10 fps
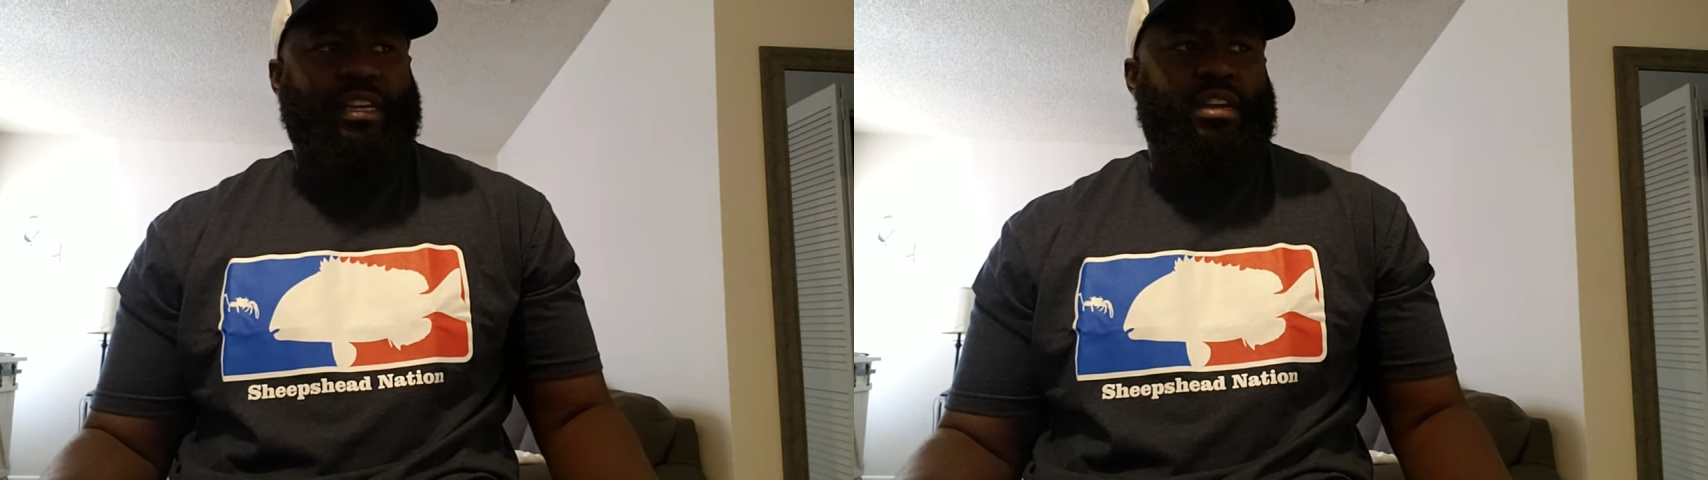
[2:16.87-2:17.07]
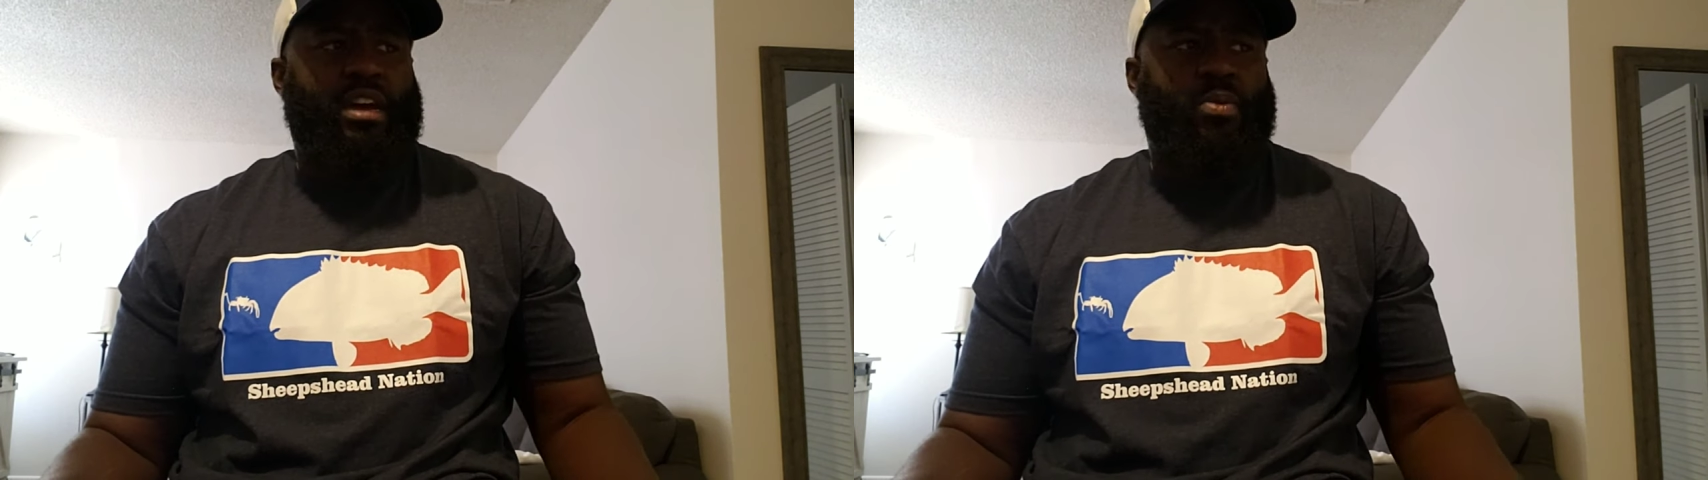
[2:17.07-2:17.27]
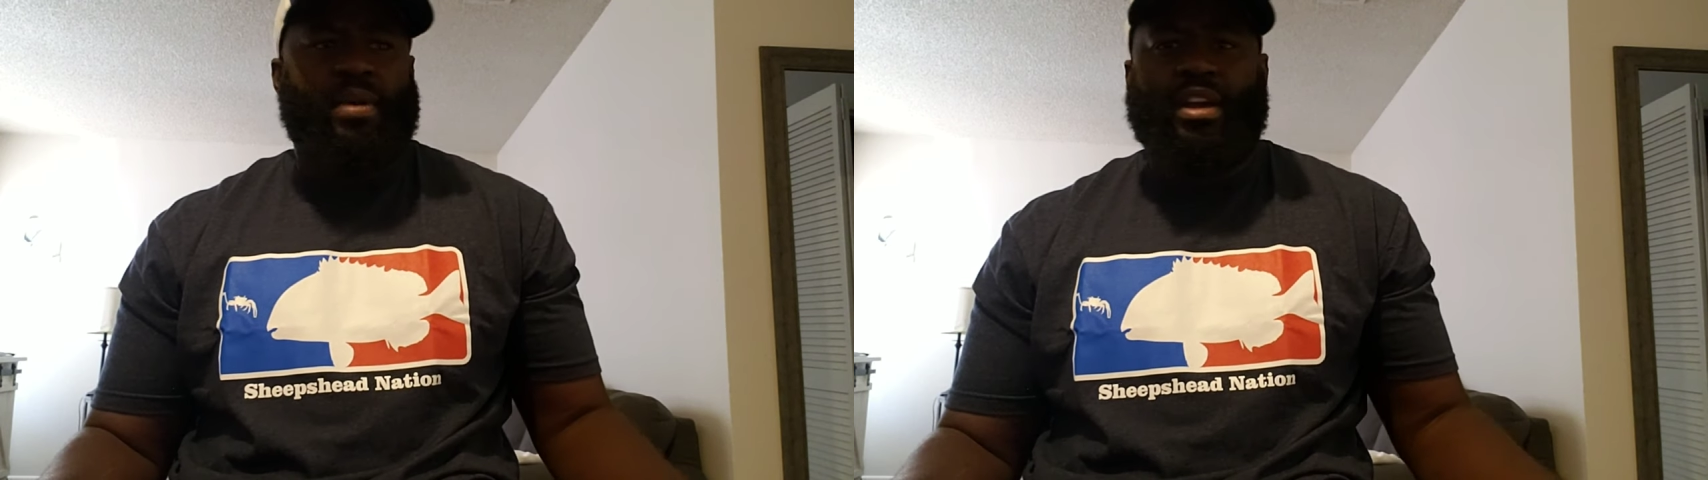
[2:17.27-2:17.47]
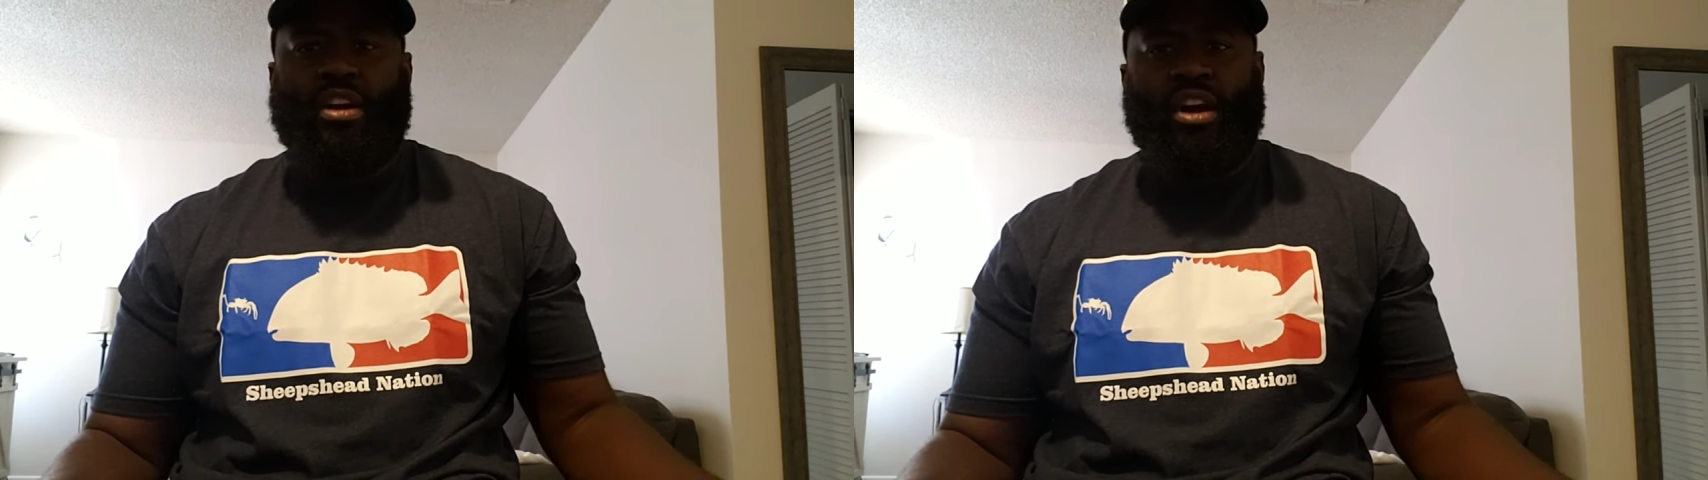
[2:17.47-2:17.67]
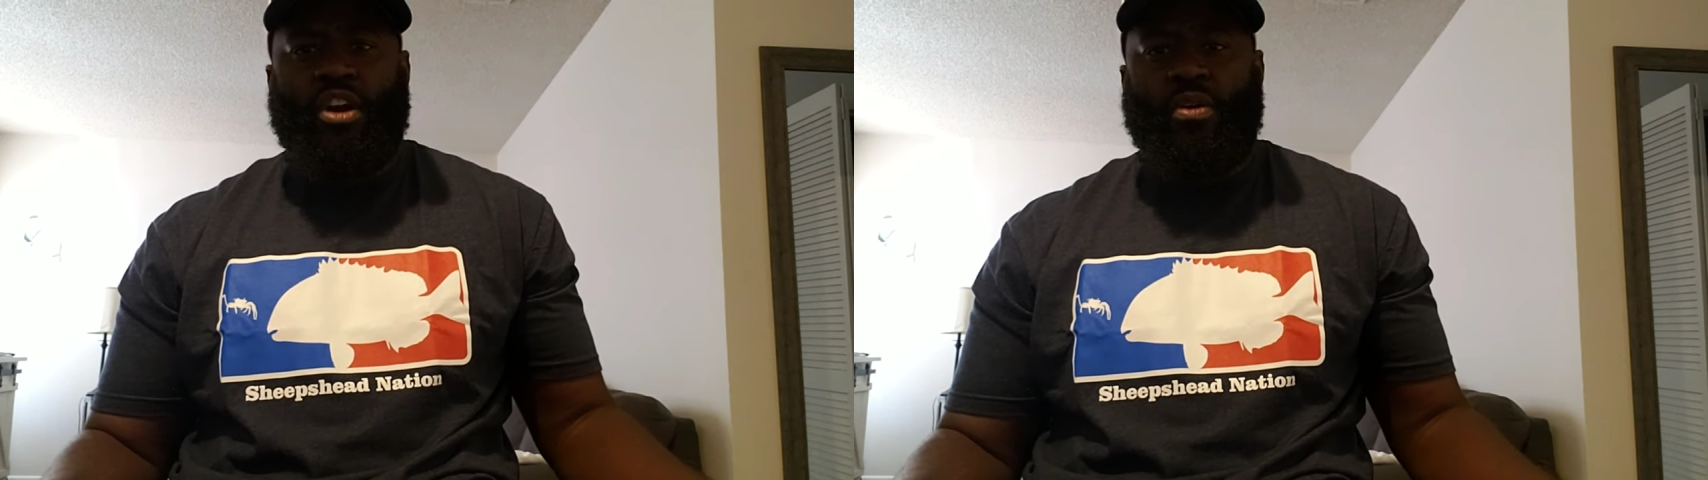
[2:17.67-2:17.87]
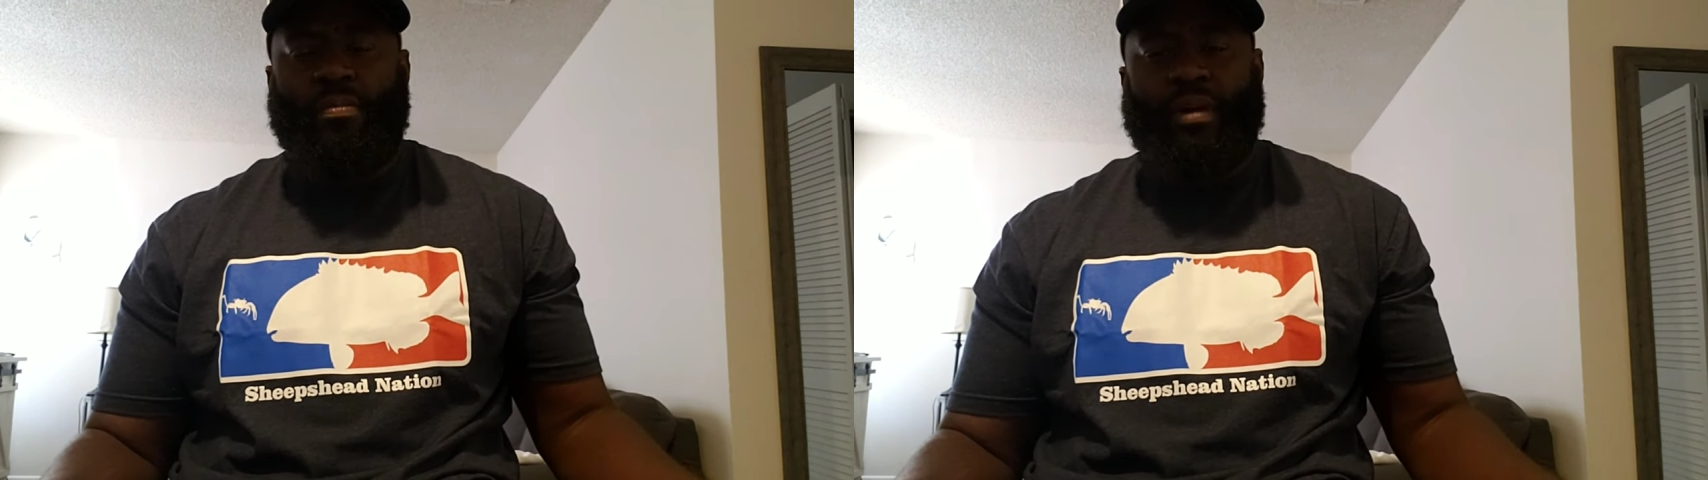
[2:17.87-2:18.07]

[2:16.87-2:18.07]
like a week ago,